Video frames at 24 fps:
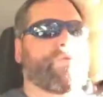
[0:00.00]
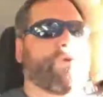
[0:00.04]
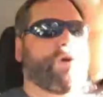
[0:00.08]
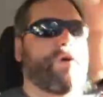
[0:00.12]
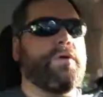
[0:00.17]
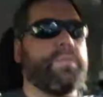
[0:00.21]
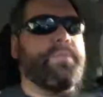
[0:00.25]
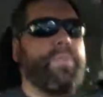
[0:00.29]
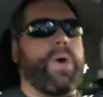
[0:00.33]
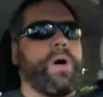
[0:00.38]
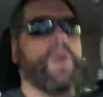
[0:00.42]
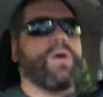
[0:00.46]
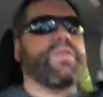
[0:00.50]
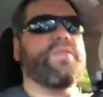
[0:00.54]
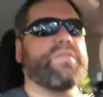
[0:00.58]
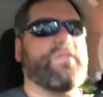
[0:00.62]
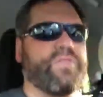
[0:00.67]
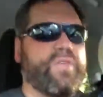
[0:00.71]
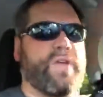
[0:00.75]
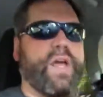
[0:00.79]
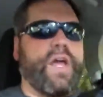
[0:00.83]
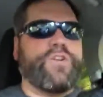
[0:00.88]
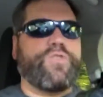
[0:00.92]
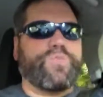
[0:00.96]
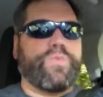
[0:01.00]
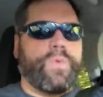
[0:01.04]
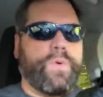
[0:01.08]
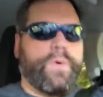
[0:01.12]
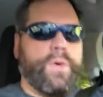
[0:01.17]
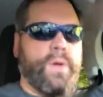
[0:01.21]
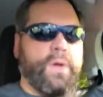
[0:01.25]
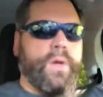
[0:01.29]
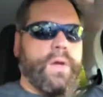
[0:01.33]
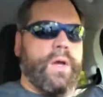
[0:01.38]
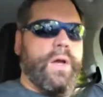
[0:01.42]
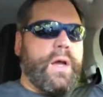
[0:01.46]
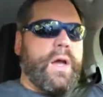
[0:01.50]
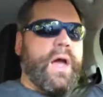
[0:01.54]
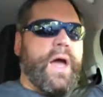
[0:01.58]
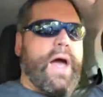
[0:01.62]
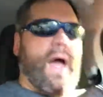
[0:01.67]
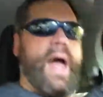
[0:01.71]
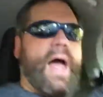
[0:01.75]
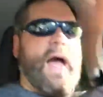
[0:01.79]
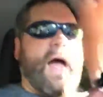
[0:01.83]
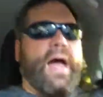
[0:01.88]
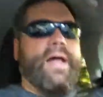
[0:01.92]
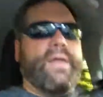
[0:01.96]
the road part of the schedule,
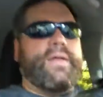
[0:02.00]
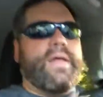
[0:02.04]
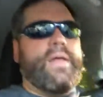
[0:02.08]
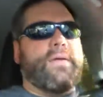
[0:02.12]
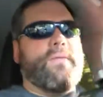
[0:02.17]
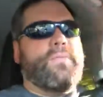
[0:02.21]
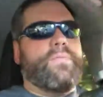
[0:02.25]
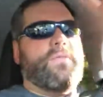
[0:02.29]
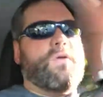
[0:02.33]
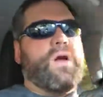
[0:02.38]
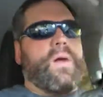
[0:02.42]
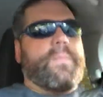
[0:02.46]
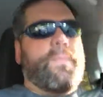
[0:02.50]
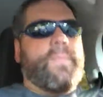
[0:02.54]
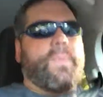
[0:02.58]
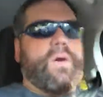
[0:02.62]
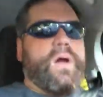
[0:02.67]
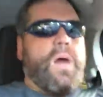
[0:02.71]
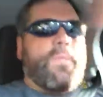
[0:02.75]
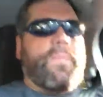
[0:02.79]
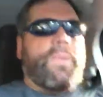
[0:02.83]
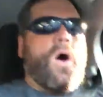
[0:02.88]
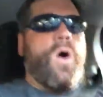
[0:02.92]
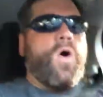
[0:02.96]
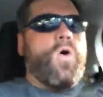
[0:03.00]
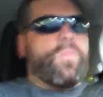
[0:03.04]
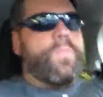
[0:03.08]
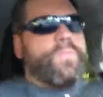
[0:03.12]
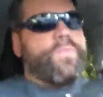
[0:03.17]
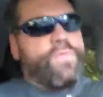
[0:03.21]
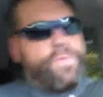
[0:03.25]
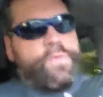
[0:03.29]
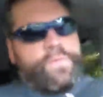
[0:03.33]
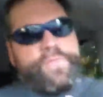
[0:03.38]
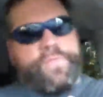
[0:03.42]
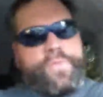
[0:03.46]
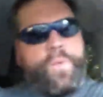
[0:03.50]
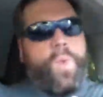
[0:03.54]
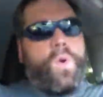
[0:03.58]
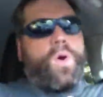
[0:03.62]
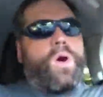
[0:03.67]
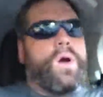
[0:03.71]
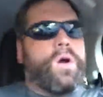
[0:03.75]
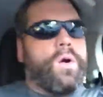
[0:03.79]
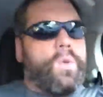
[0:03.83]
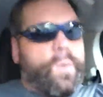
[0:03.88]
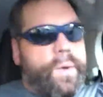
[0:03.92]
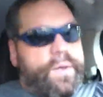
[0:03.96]
and then come home for
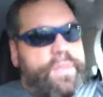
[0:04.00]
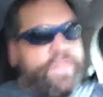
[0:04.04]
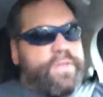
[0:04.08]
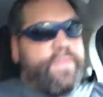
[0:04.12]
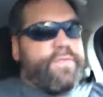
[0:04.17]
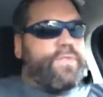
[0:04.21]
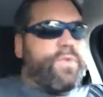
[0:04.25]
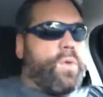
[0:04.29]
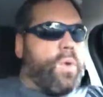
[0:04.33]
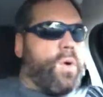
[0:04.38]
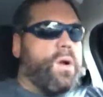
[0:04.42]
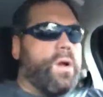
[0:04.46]
4 with the